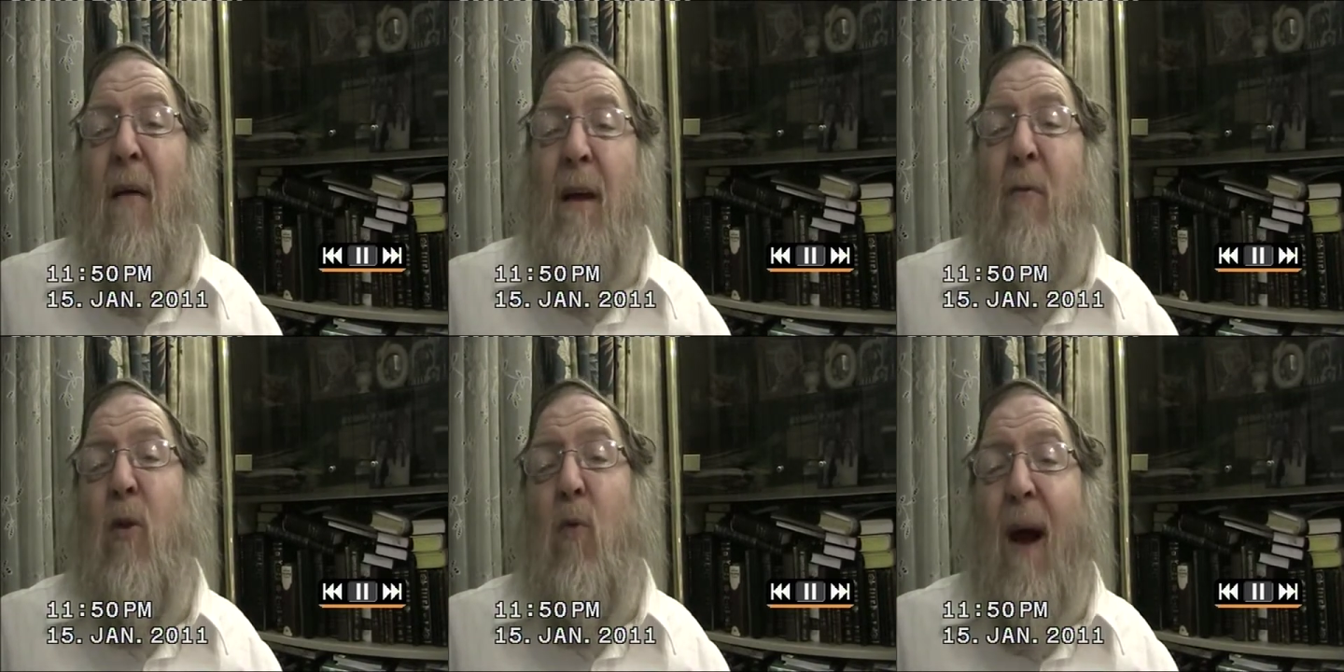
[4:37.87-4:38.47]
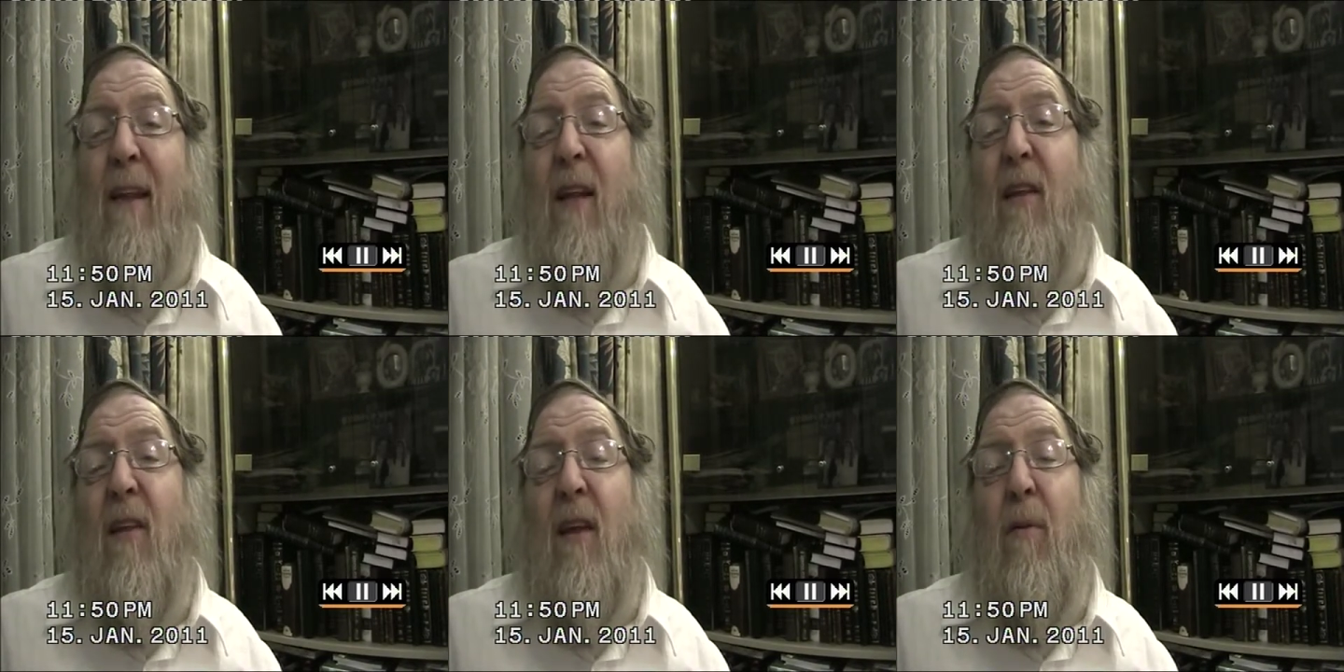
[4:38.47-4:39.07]
But it was quite
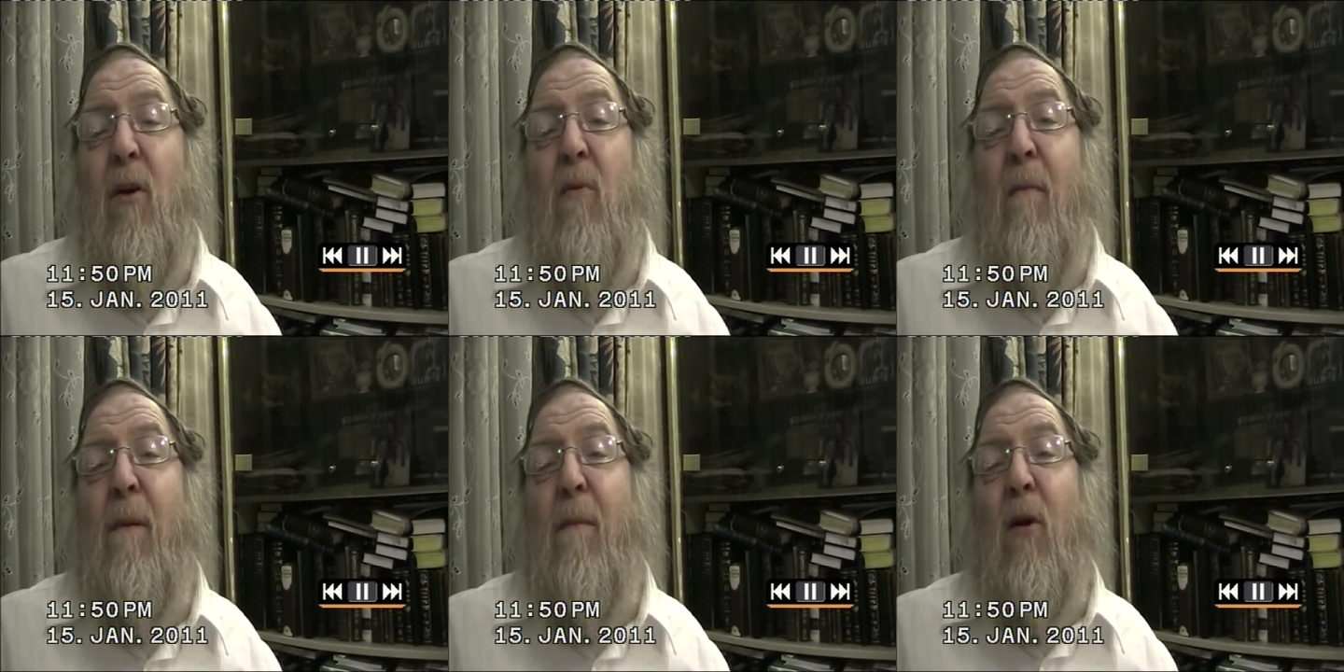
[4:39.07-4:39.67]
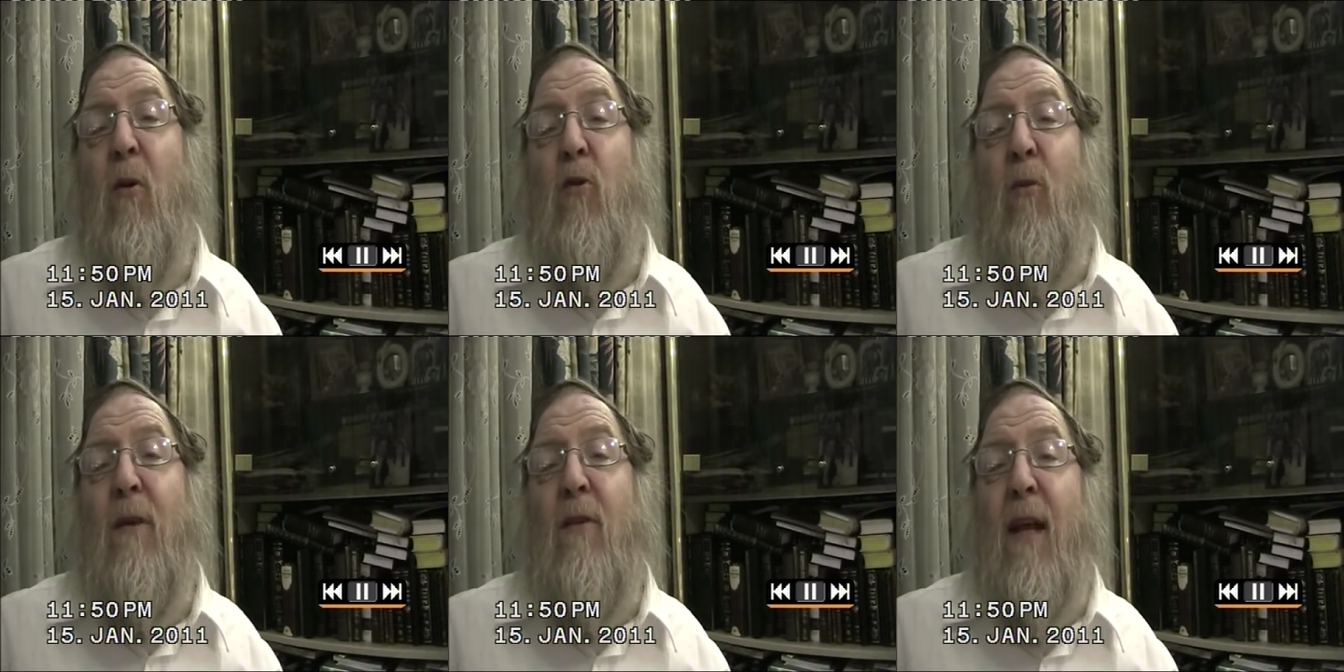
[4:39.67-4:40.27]
interesting, because when people go to
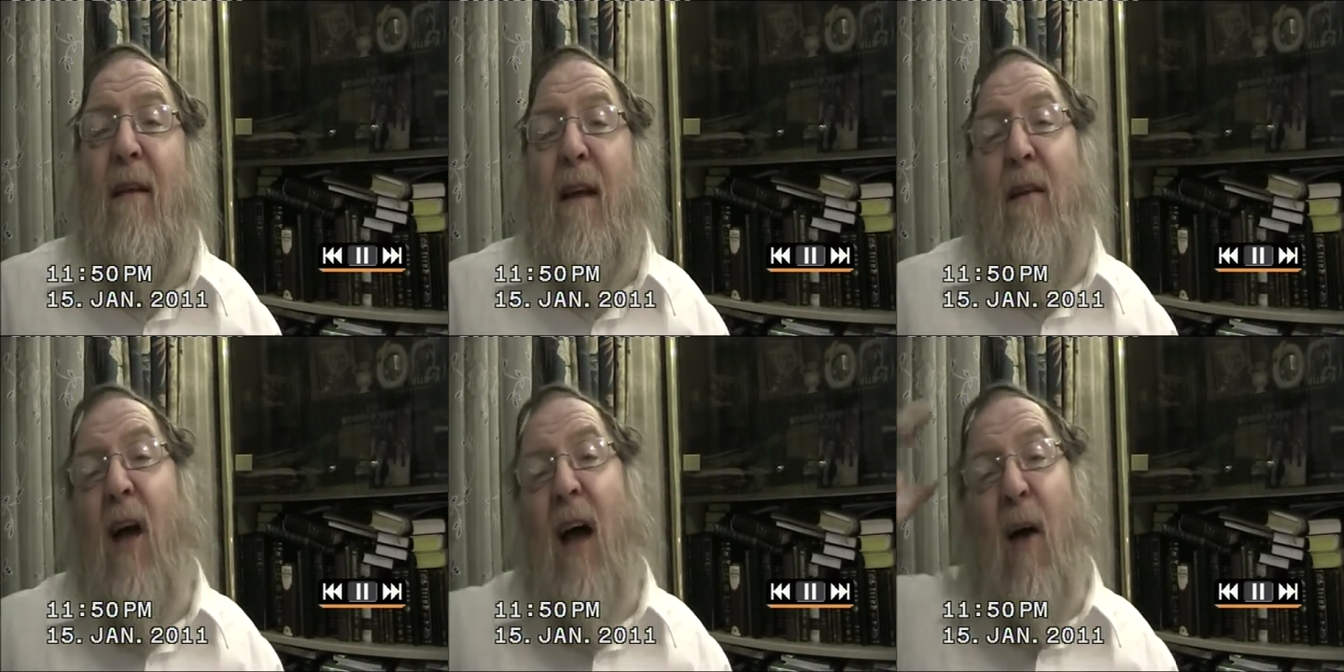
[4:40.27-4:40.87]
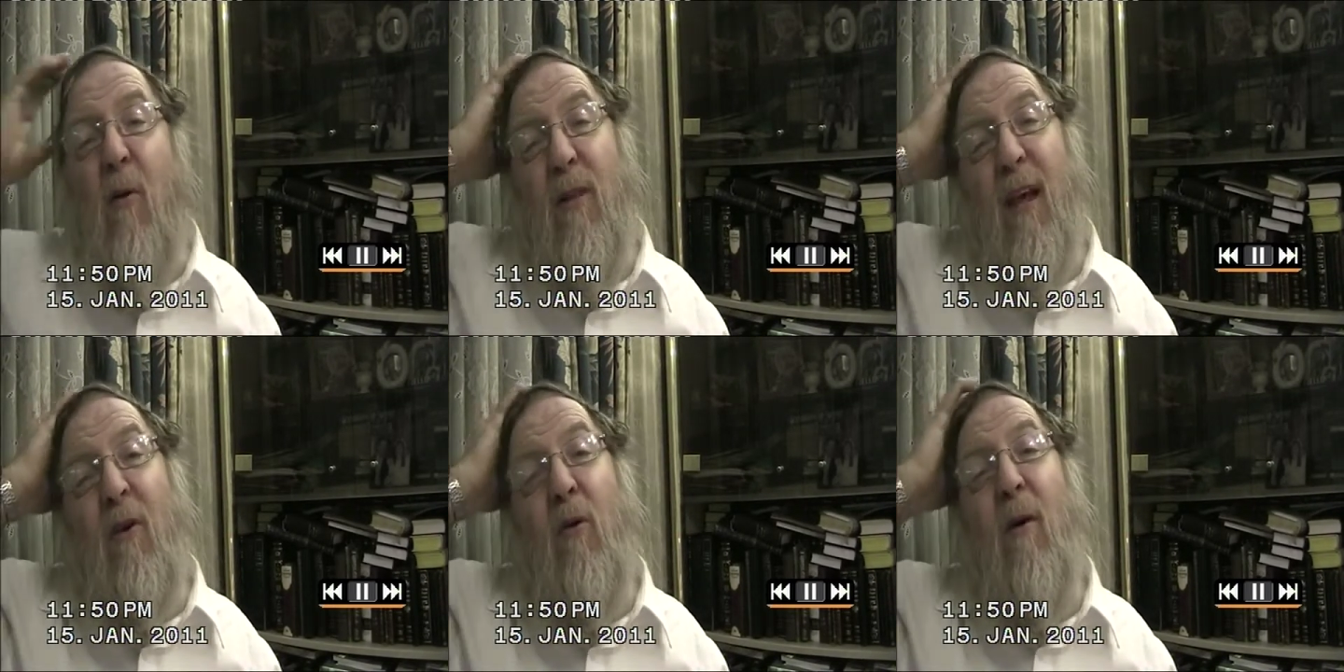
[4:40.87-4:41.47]
Uman today, I always
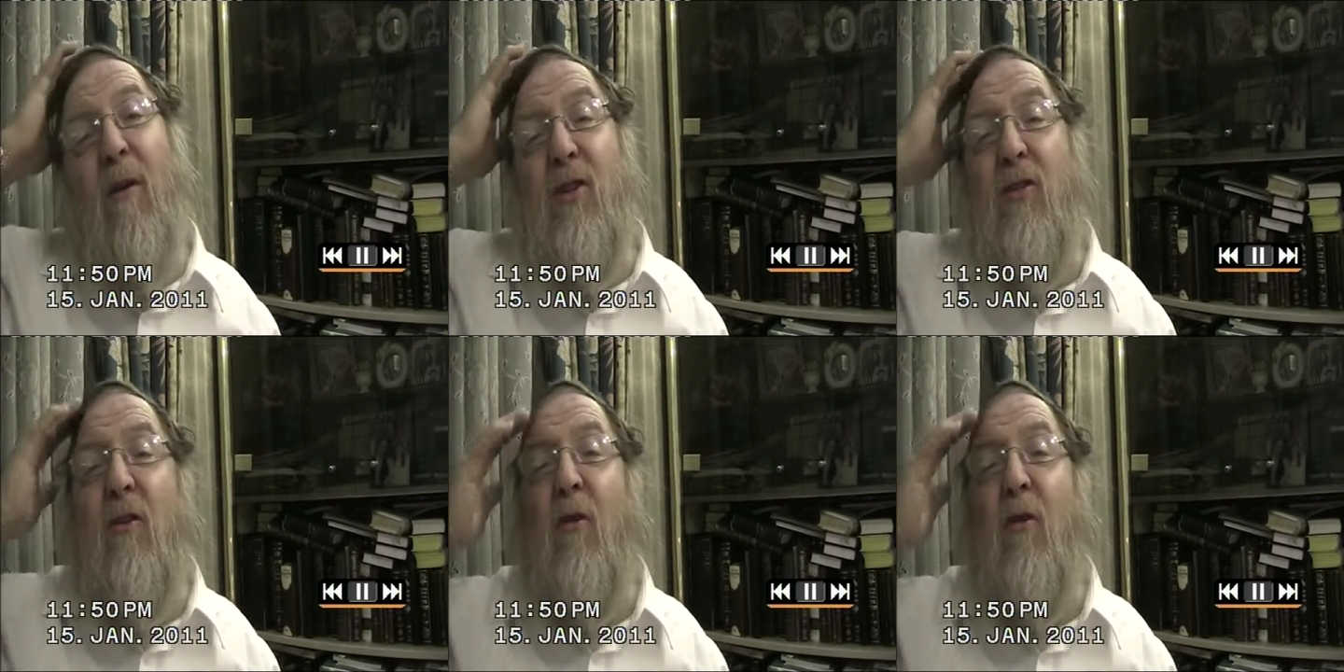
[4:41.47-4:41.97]
say, Rosh Hashanah